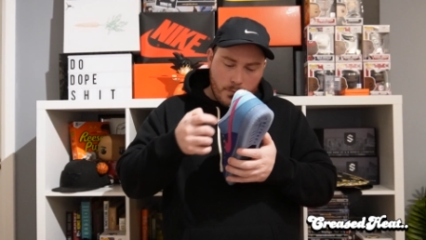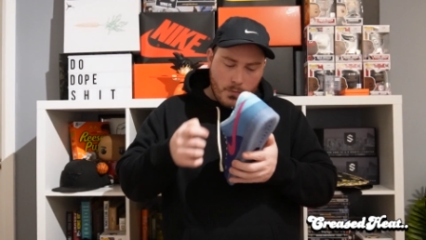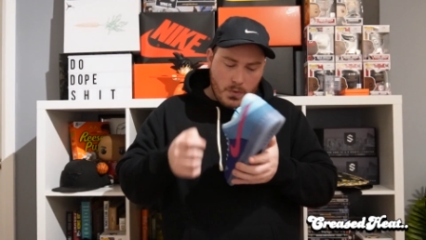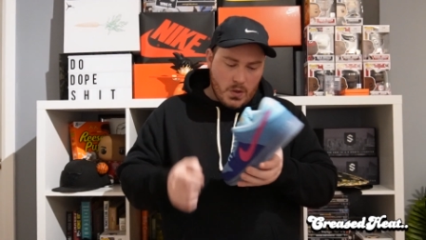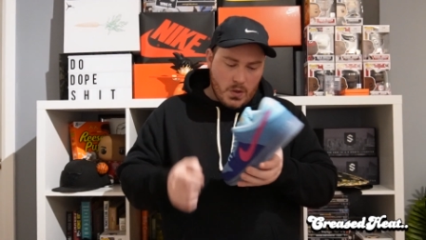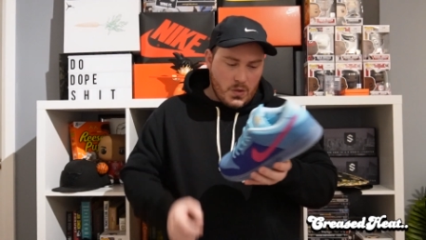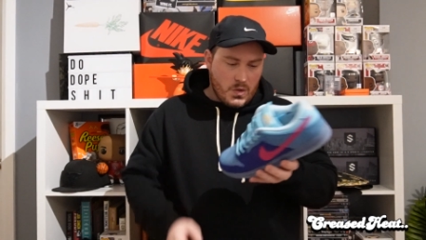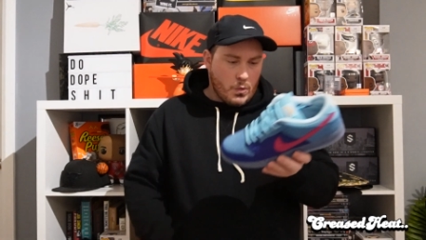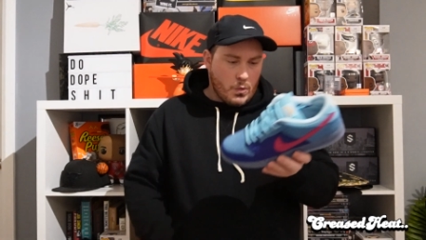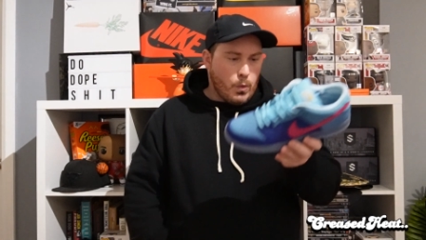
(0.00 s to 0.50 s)

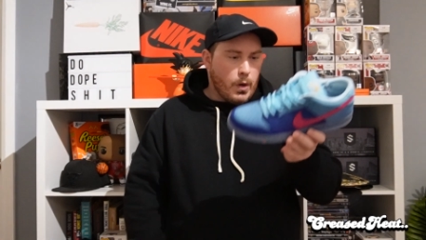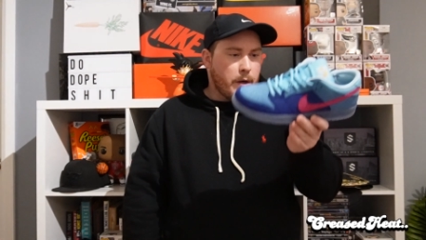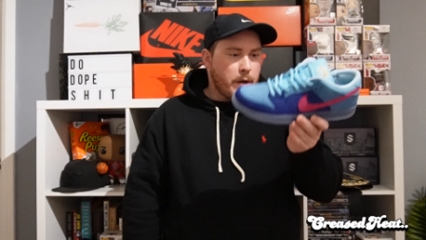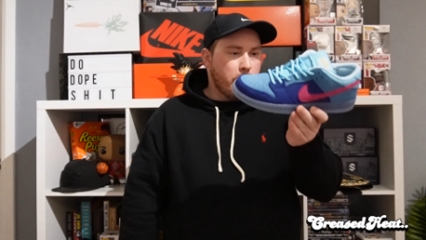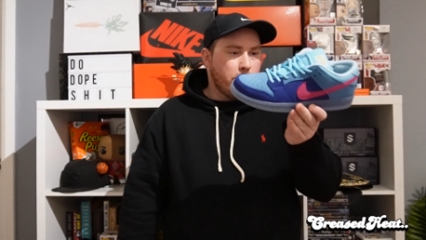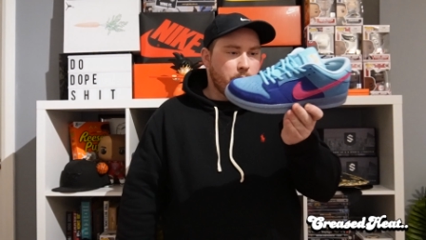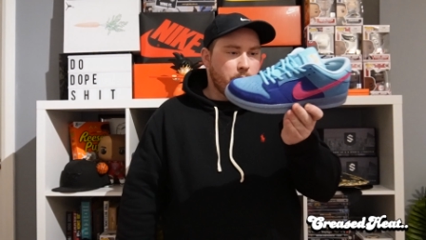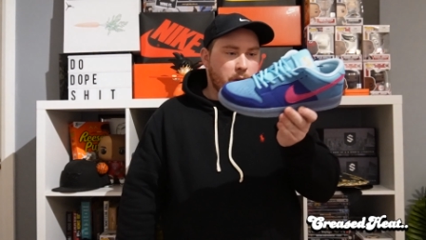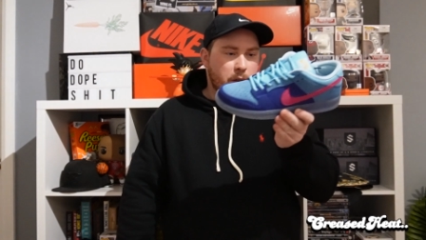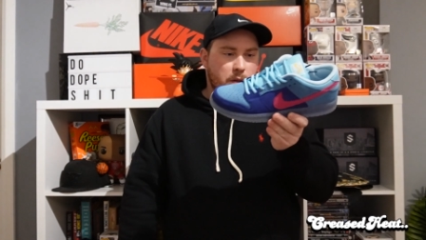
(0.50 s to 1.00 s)
Suede
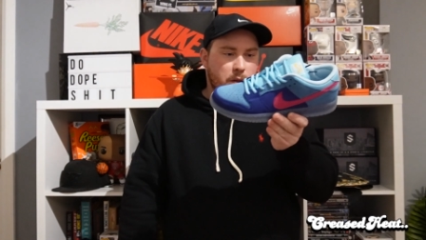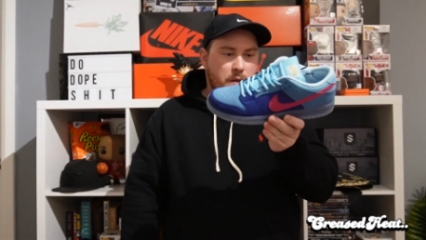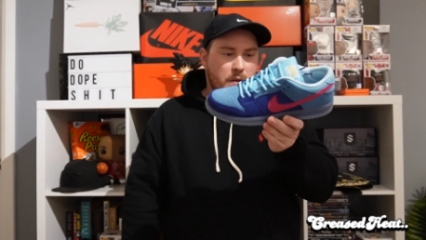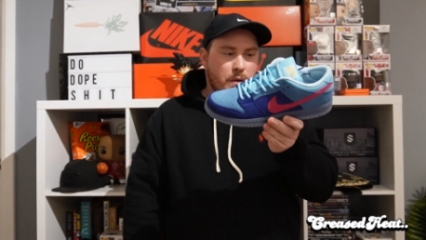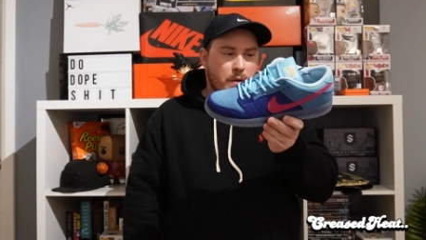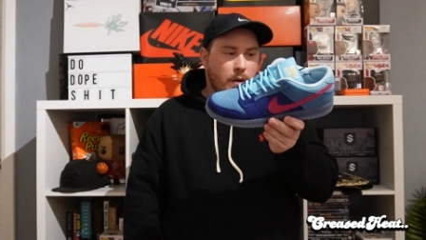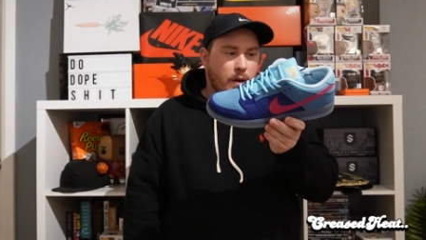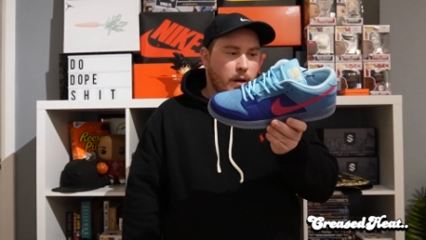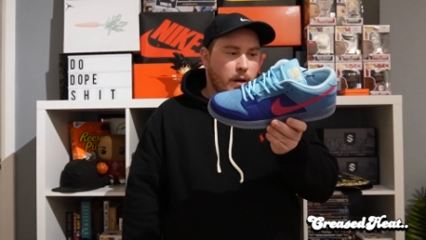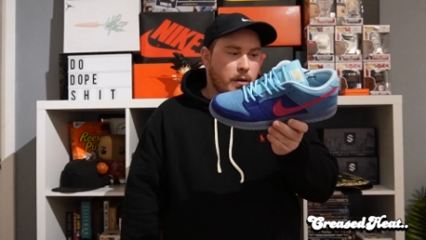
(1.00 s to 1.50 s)
on the
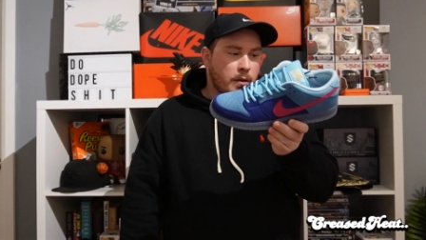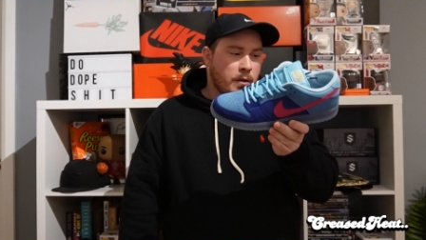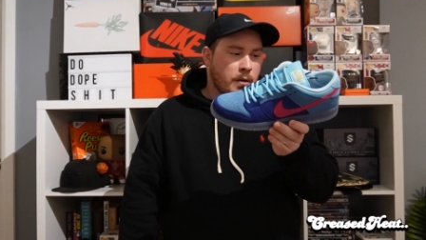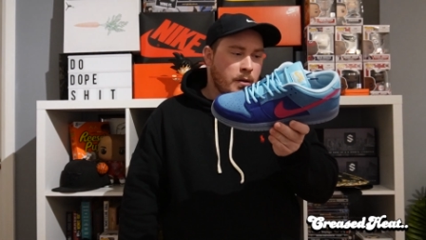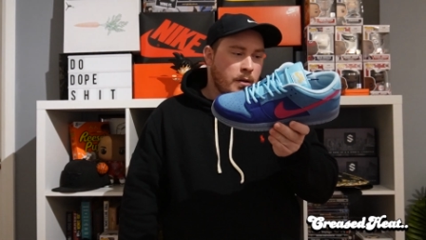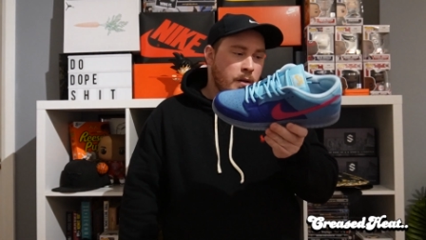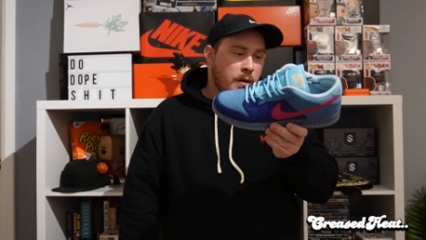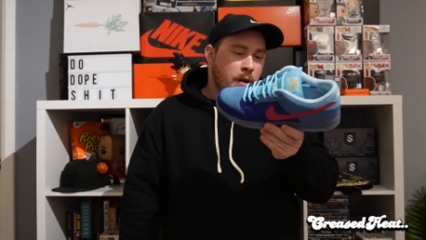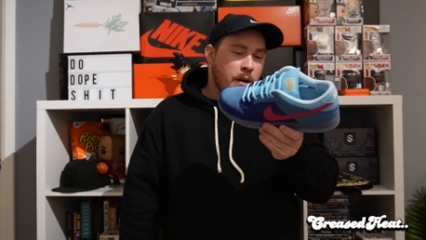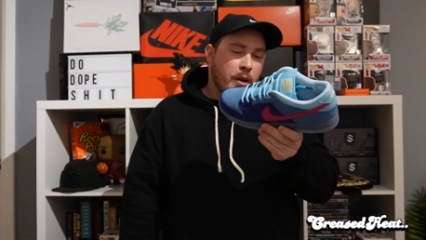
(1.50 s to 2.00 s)
inside.
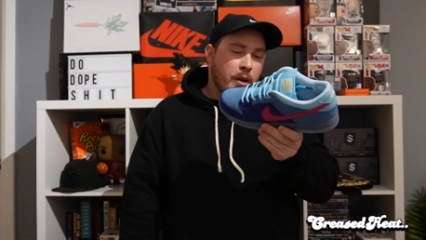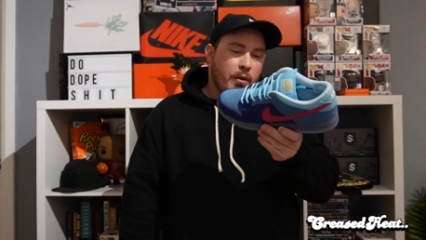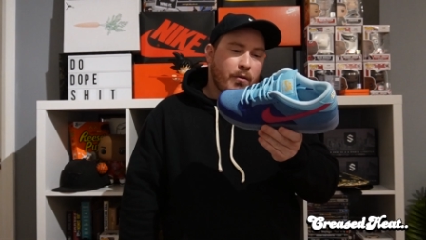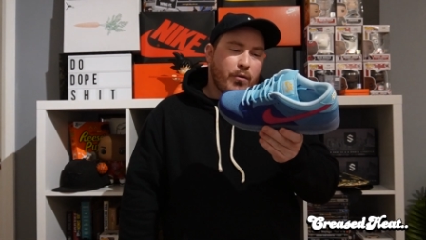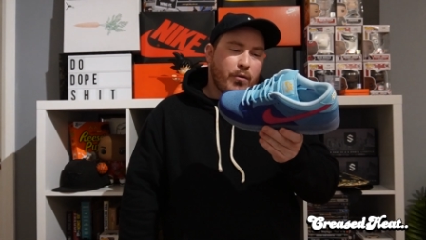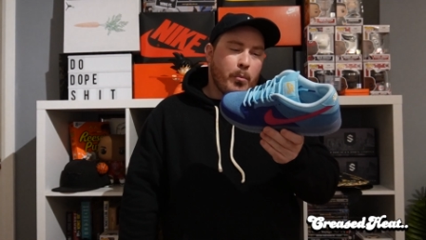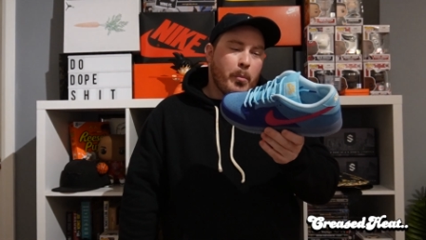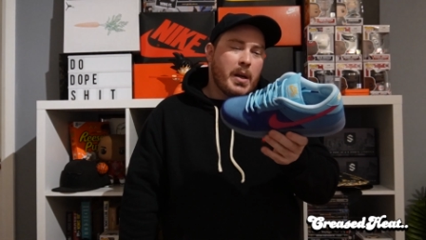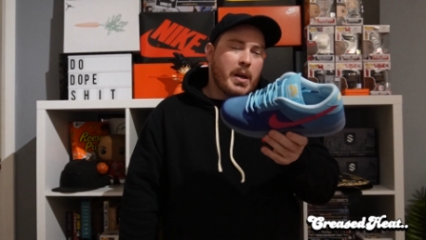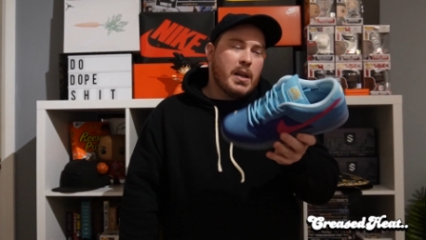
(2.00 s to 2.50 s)

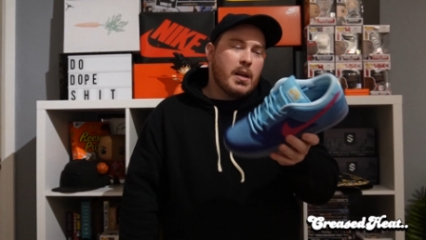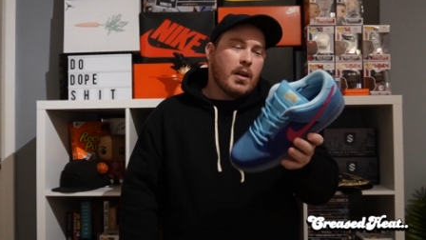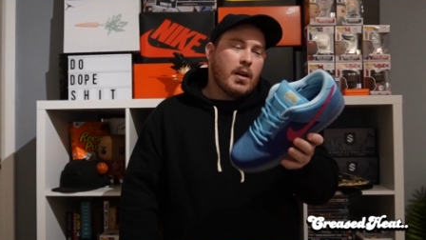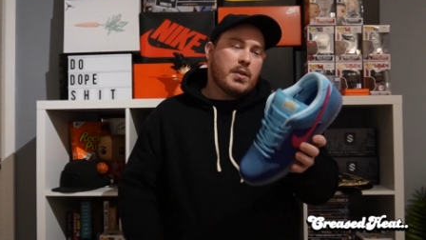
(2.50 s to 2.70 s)
For me,